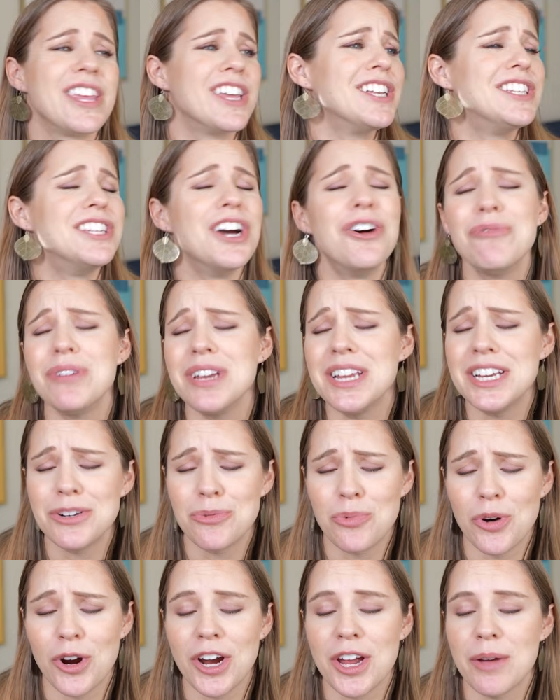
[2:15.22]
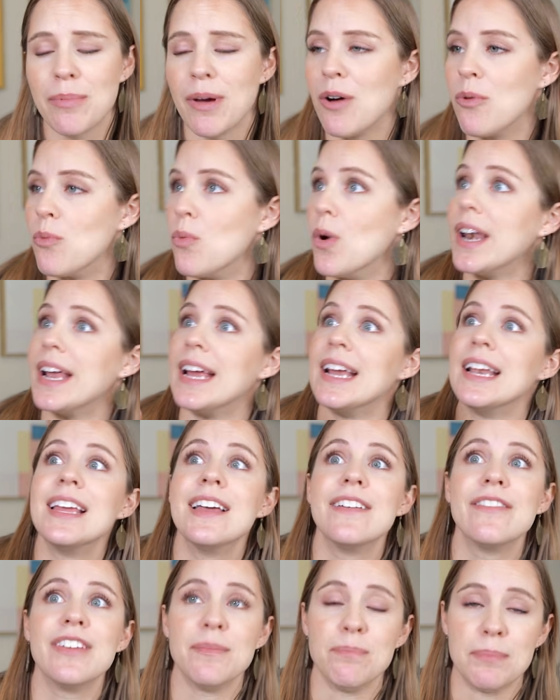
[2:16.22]
you don't need to worry about what
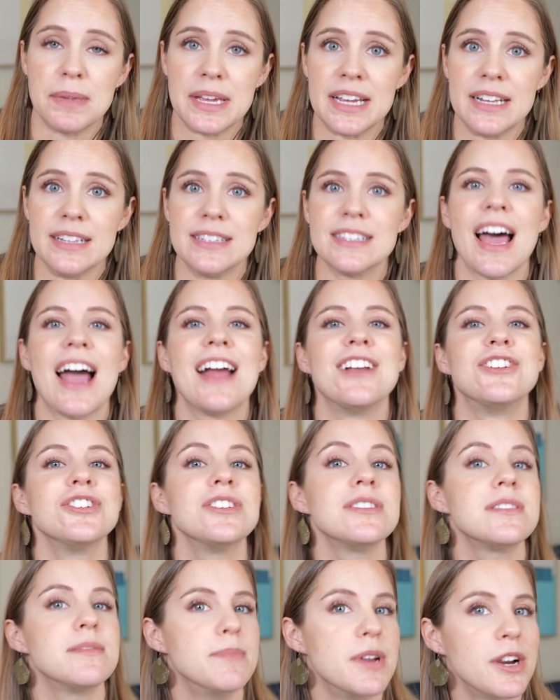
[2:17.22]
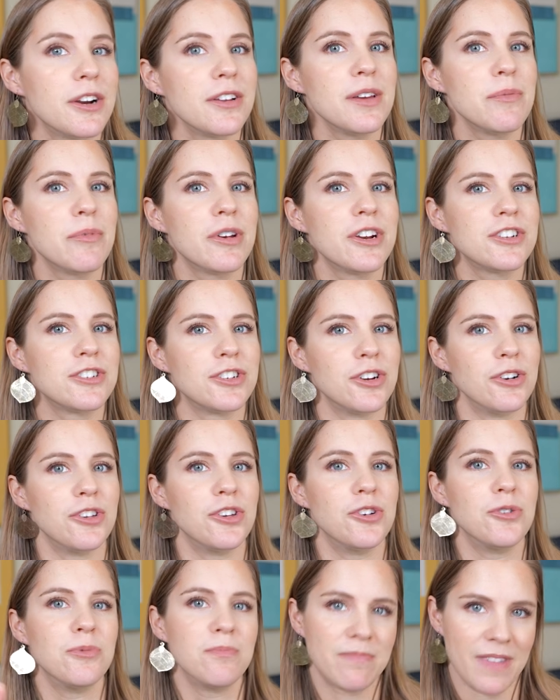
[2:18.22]
any of it means. I just merely want to show
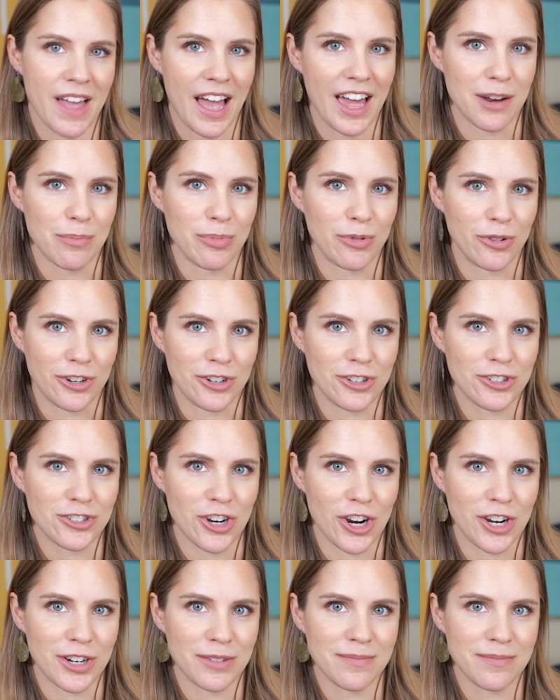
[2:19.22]
you how to pull your chart.